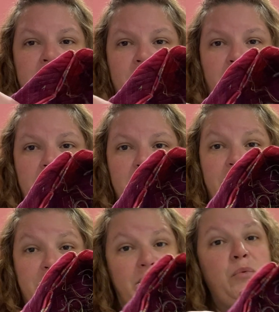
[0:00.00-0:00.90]
still have,
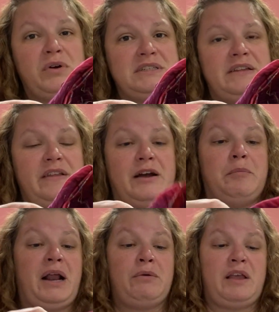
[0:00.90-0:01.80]
there's some Orts in there,
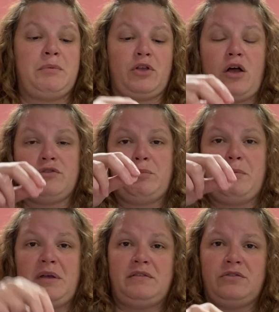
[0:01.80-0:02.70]
but I was able to also
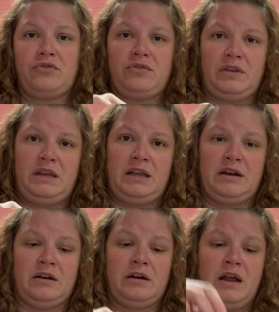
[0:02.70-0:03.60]
put my scissors in
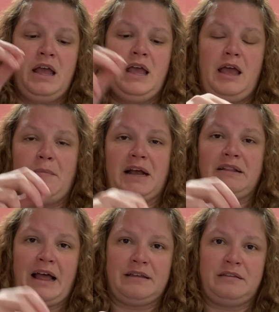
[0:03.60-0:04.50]
here and my
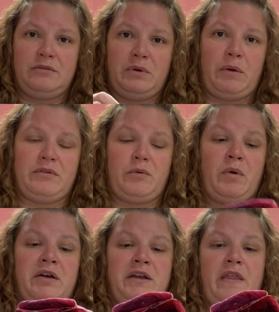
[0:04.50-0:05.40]
glasses when I wasn't
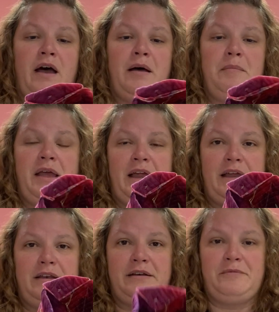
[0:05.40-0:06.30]
wearing them
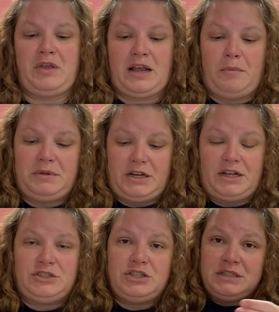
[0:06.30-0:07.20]
and take up
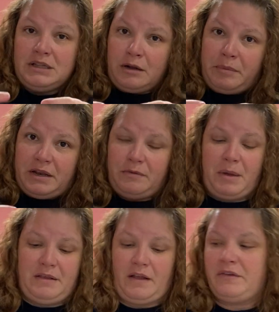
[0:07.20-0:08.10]
just a little bit of
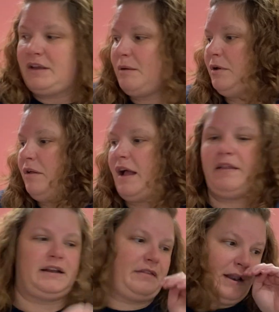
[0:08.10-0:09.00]
space on the table. I
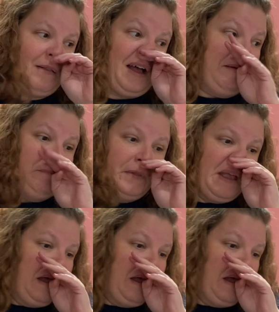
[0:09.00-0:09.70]
liked that a lot.